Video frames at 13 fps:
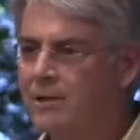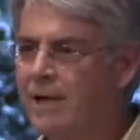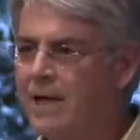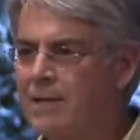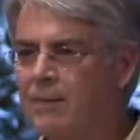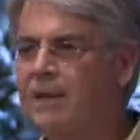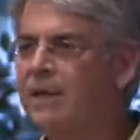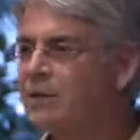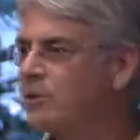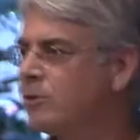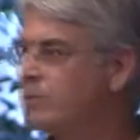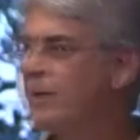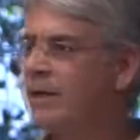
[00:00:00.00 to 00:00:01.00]
to labor.
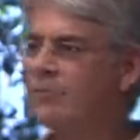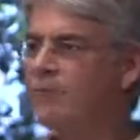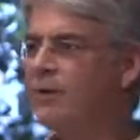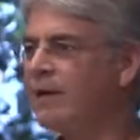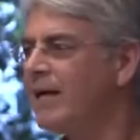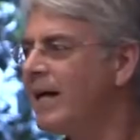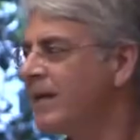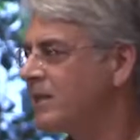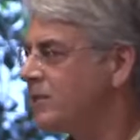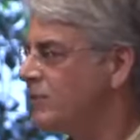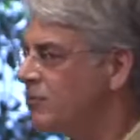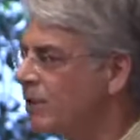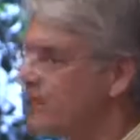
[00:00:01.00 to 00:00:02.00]
So it's been a very
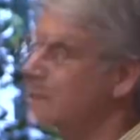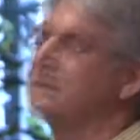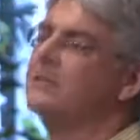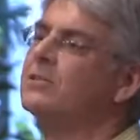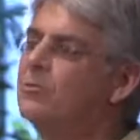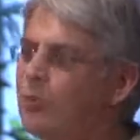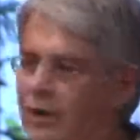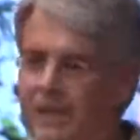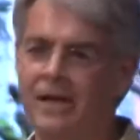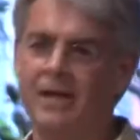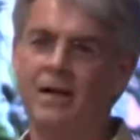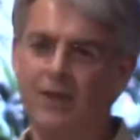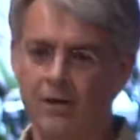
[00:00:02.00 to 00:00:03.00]
extrinsic story
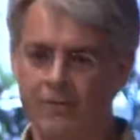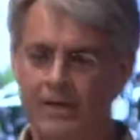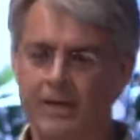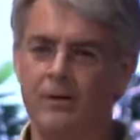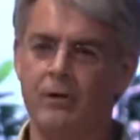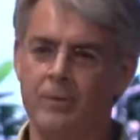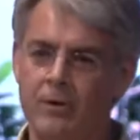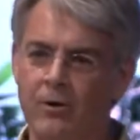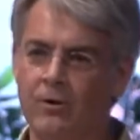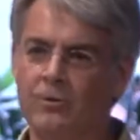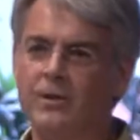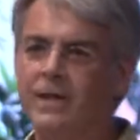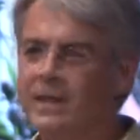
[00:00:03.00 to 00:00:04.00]
of economic
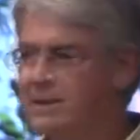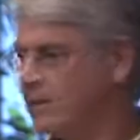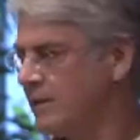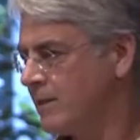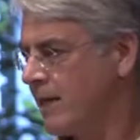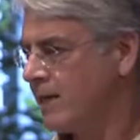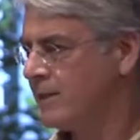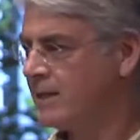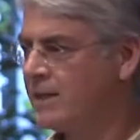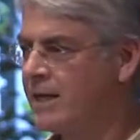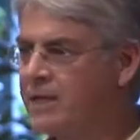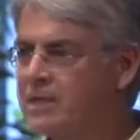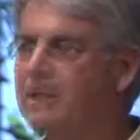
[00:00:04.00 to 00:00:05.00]
growth in East and
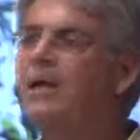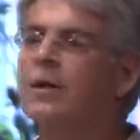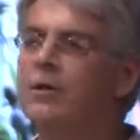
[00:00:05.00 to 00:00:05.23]
Southeast Asia.